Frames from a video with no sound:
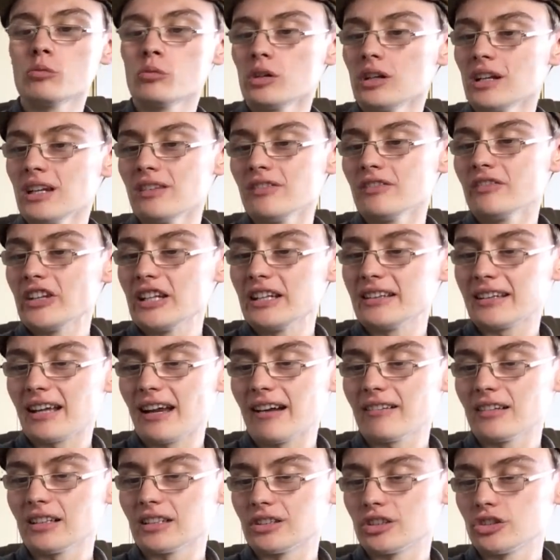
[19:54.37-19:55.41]
money in these
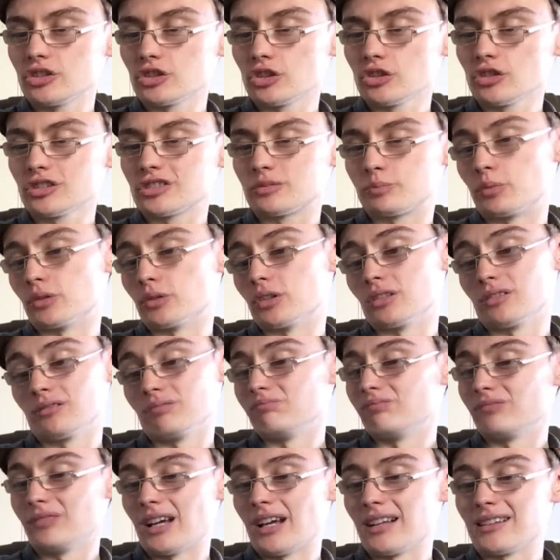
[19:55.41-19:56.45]
character jugs, but
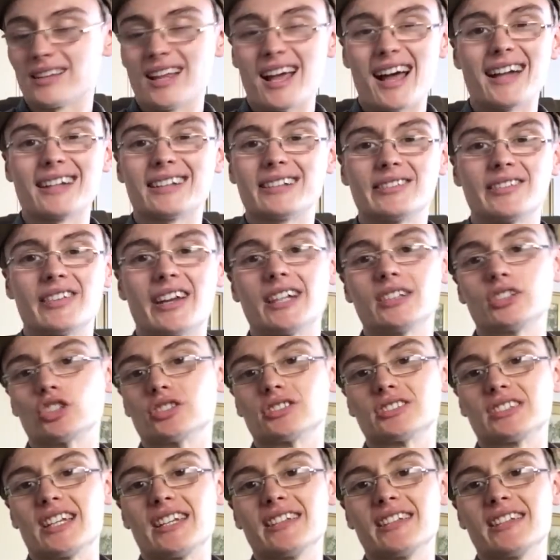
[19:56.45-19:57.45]
alas, there just